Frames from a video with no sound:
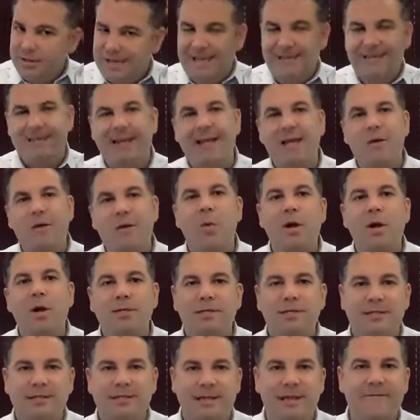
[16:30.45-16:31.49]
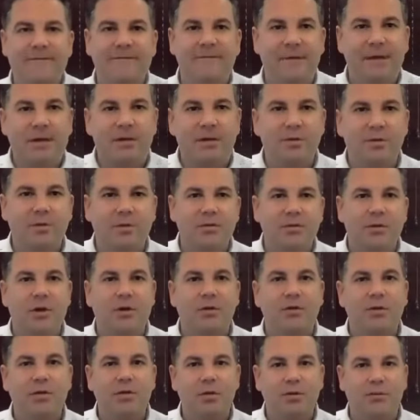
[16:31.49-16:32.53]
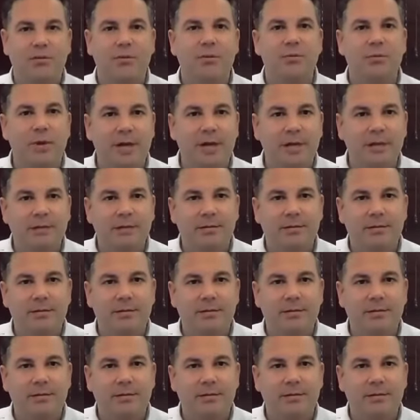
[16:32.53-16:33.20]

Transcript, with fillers: Can they can watch the same videos on YouTube, right?